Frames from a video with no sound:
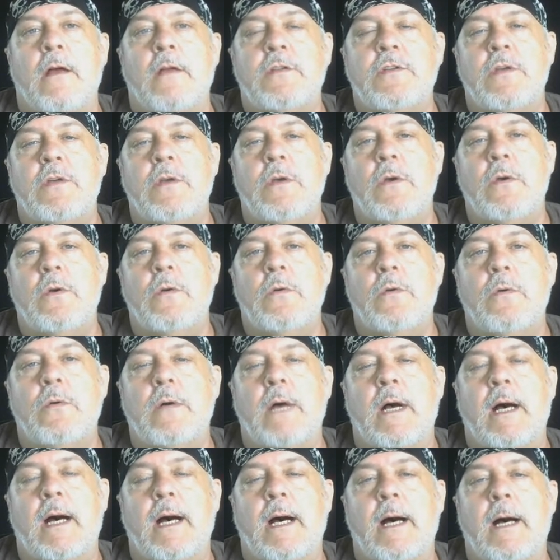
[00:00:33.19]
to
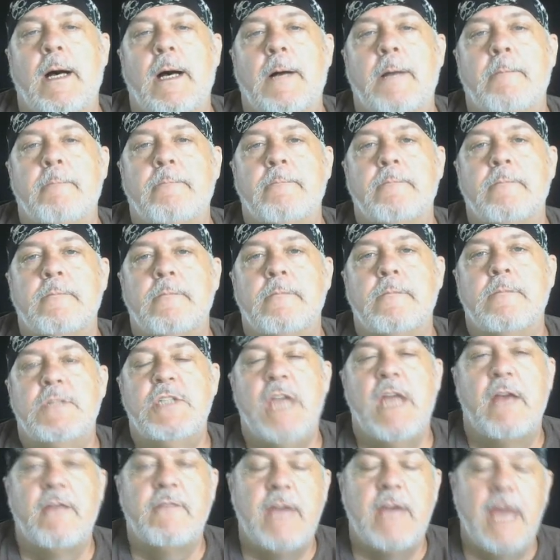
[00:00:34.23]

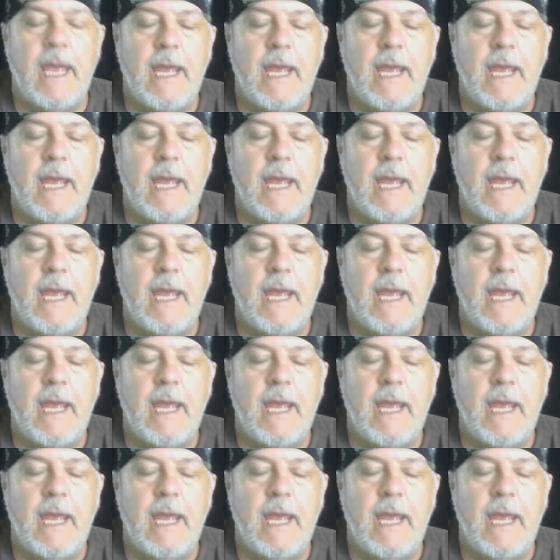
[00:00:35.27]
JFK.